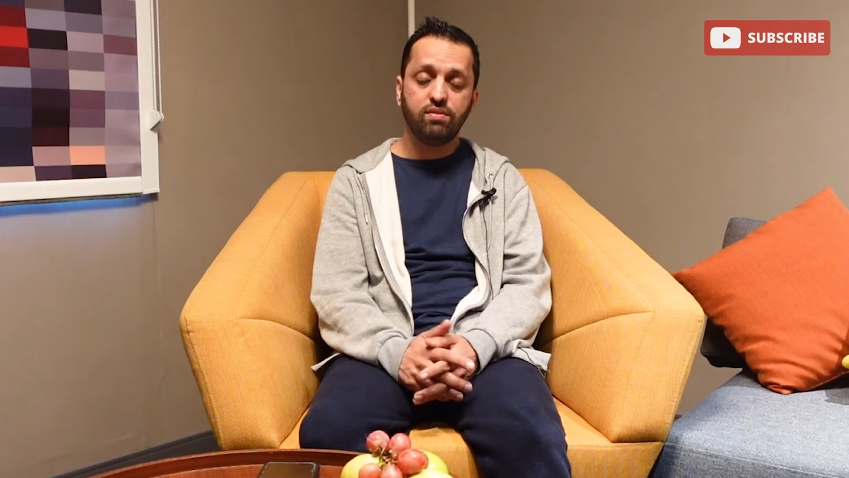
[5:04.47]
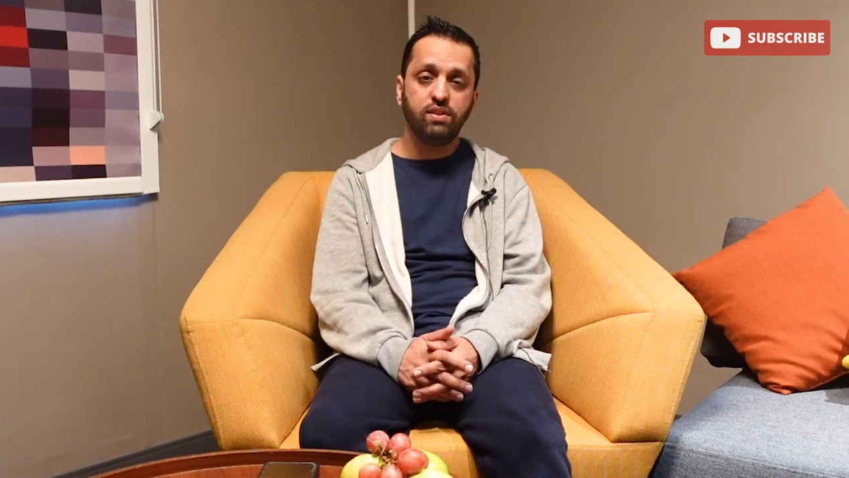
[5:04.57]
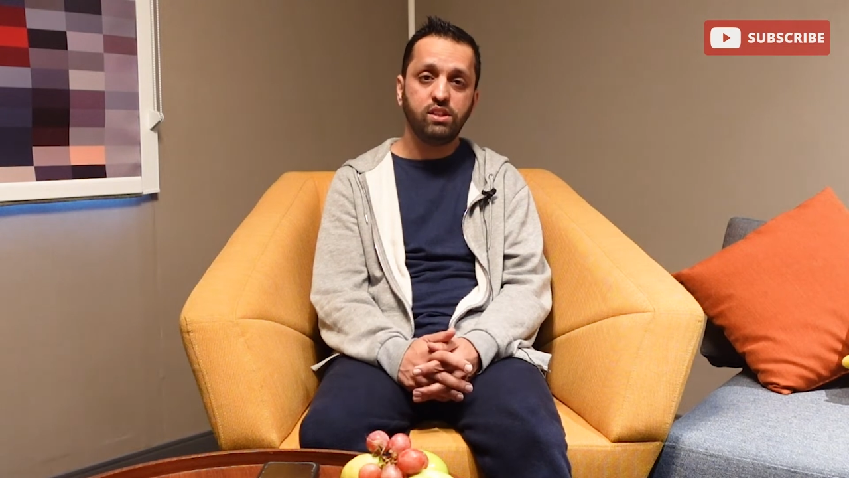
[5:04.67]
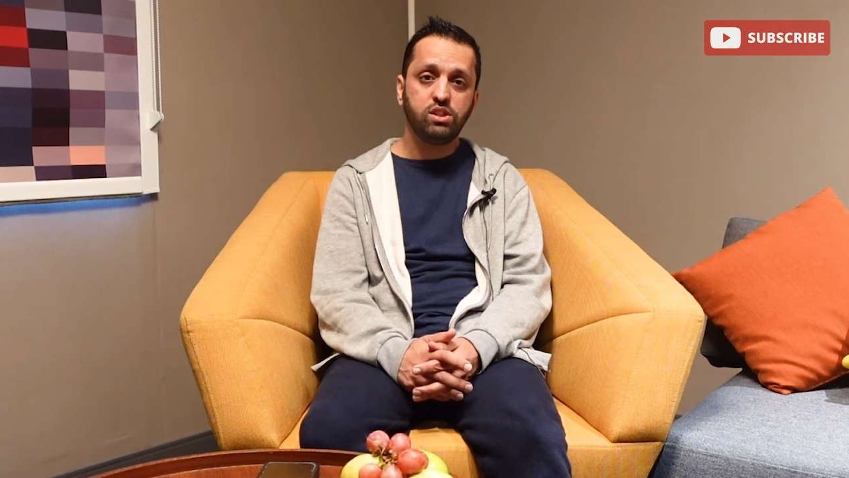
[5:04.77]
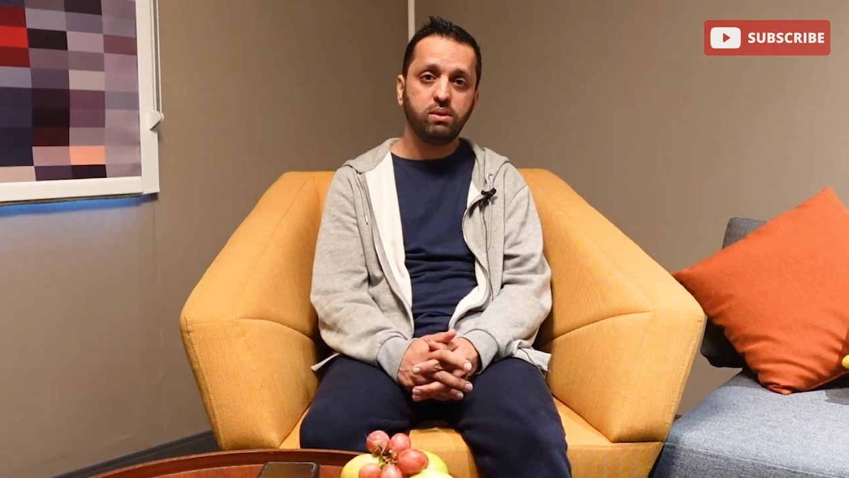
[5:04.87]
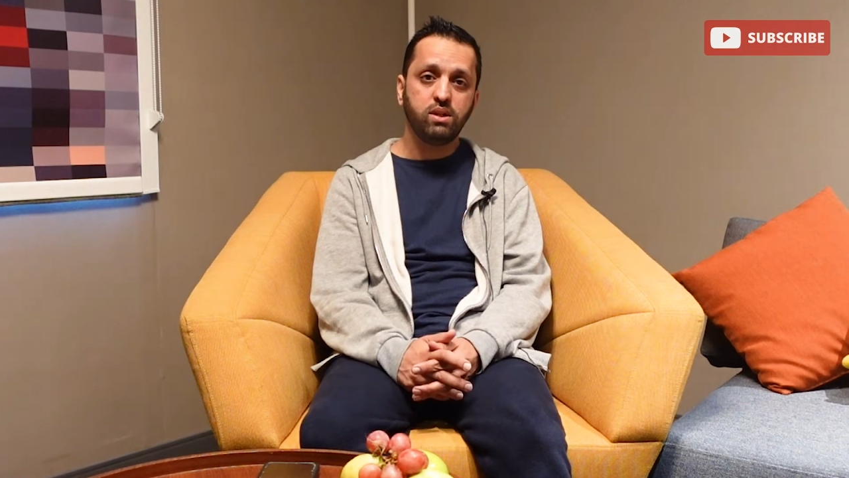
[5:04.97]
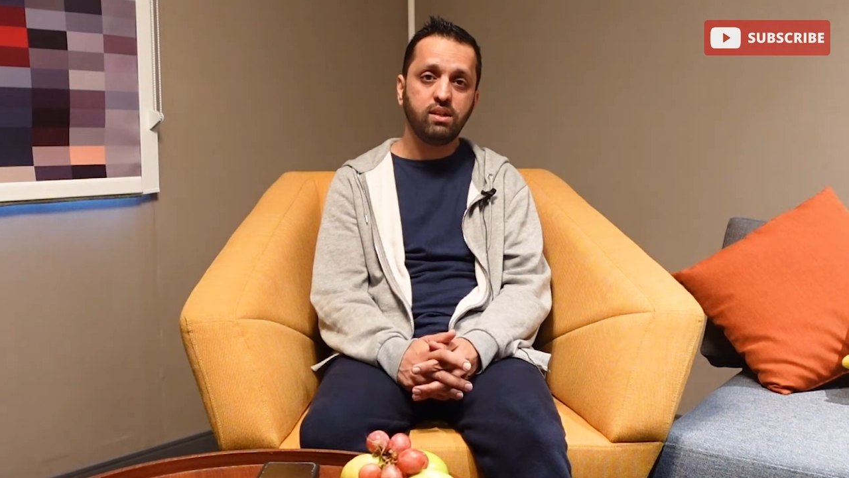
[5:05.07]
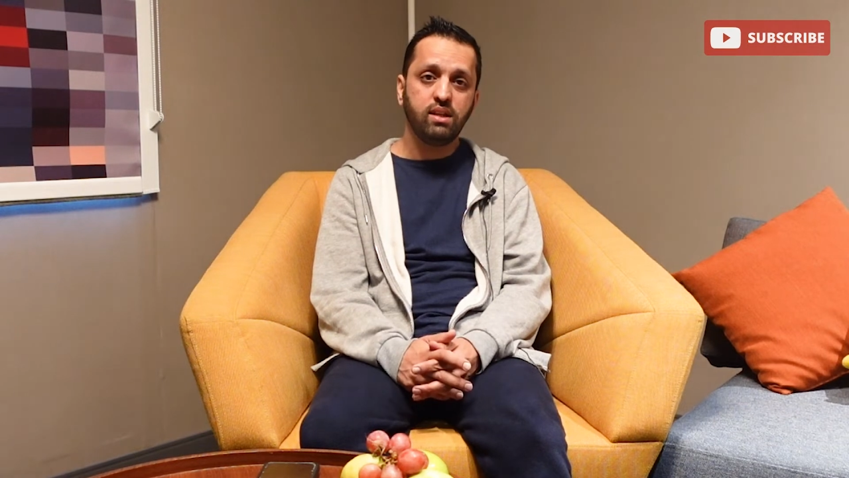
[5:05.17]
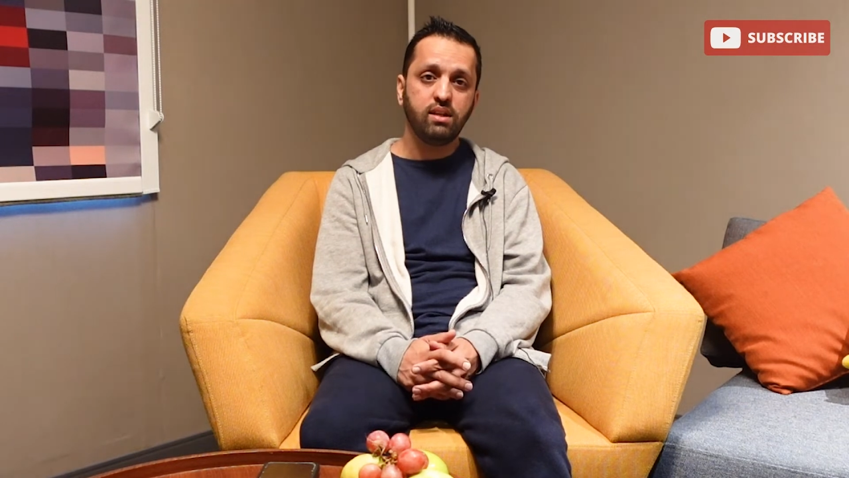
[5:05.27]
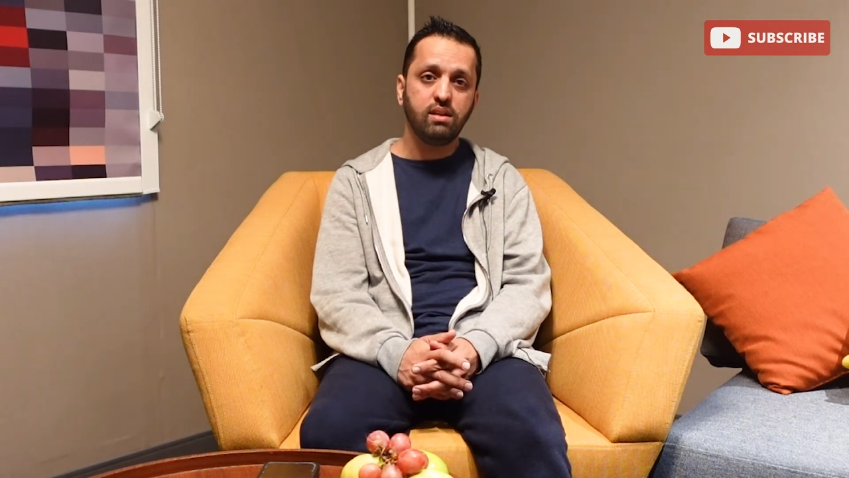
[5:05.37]
feature we
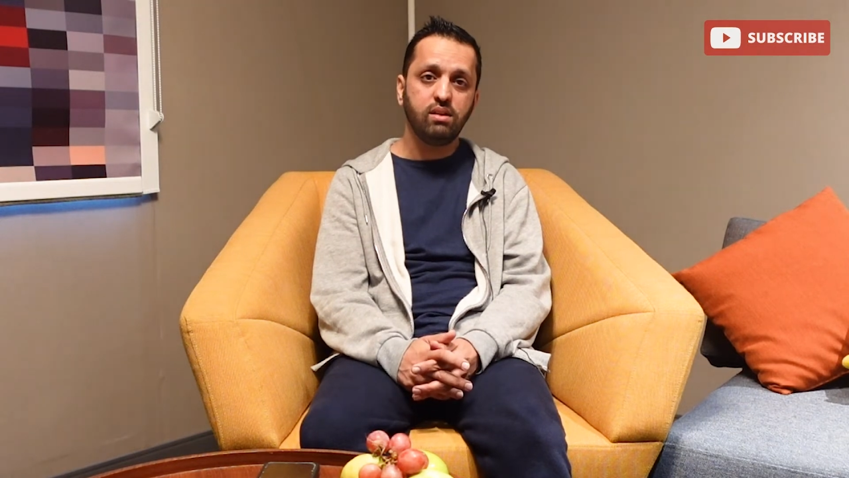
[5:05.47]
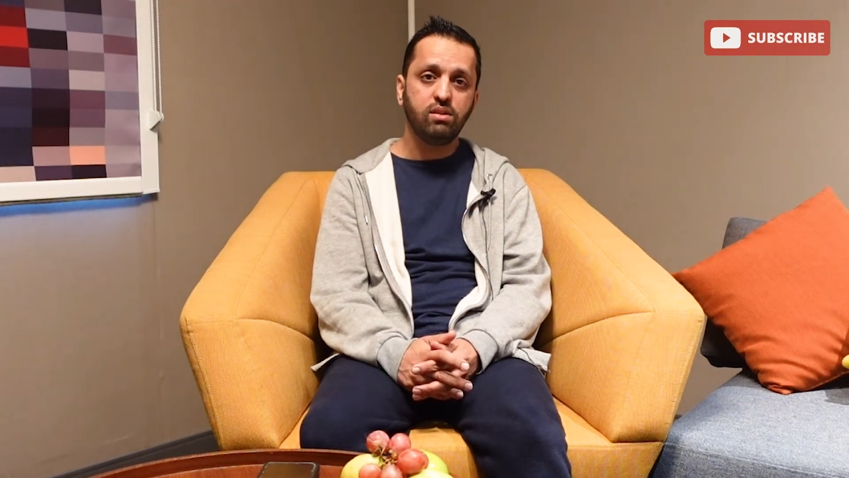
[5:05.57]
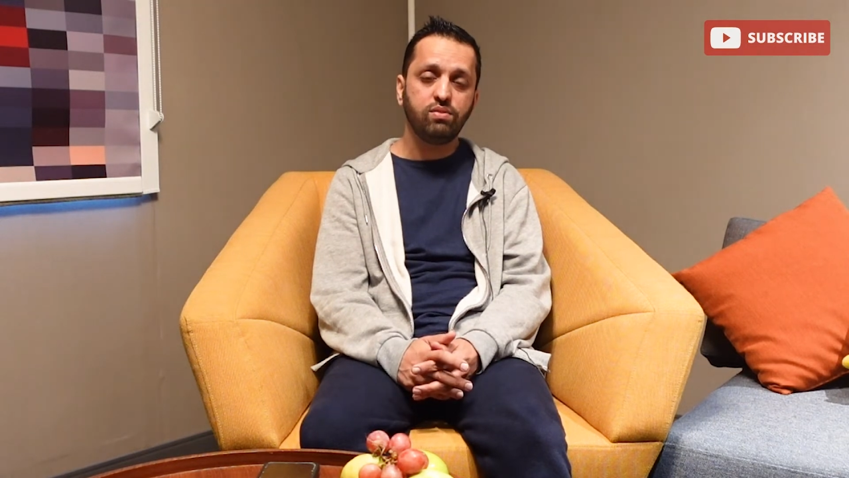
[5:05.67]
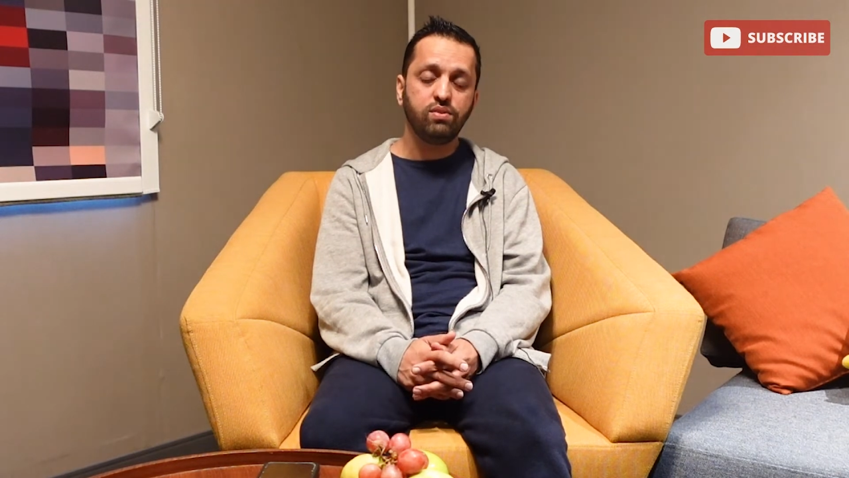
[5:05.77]
could include?